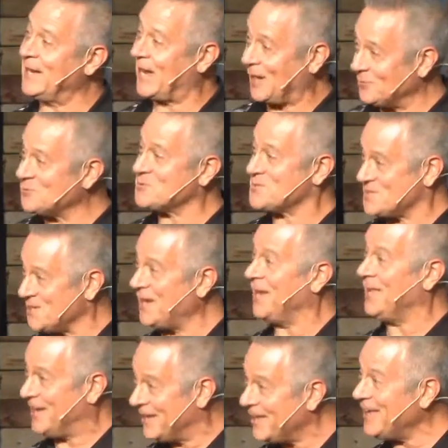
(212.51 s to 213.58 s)
I will say
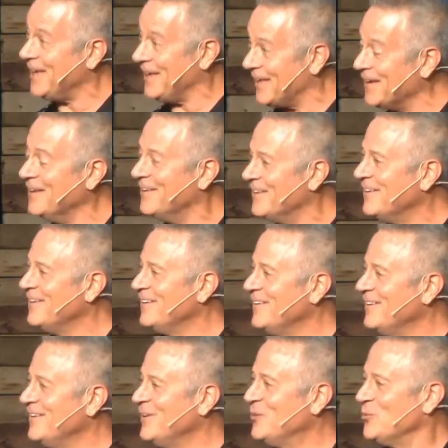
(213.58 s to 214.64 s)
it again,
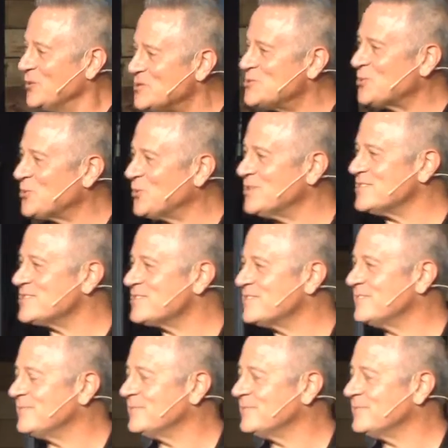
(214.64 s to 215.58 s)
rejoice?